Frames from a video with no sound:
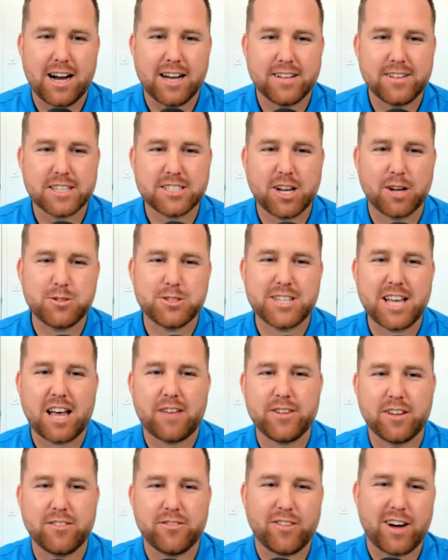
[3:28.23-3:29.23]
Let's go
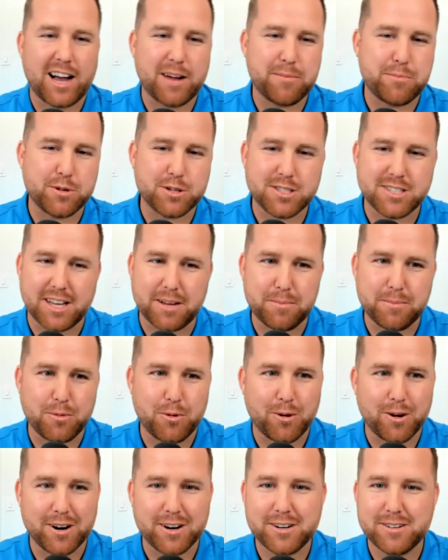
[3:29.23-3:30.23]
75%
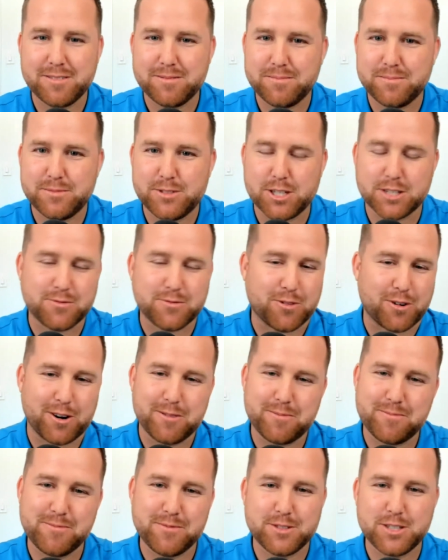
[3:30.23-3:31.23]
more, just for
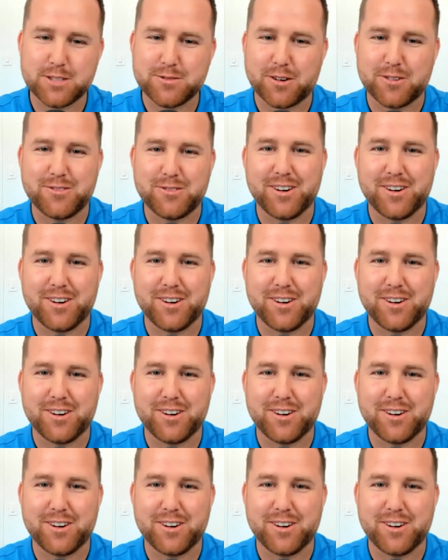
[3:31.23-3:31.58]
fun.